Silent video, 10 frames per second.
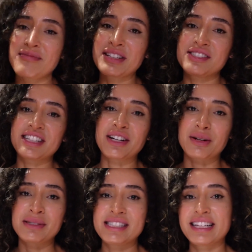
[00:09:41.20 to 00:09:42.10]
been using
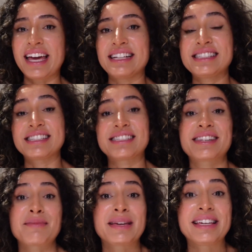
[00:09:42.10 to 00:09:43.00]
Urban Decay since
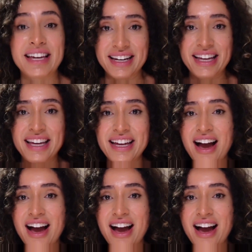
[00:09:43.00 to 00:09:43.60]
the beginning.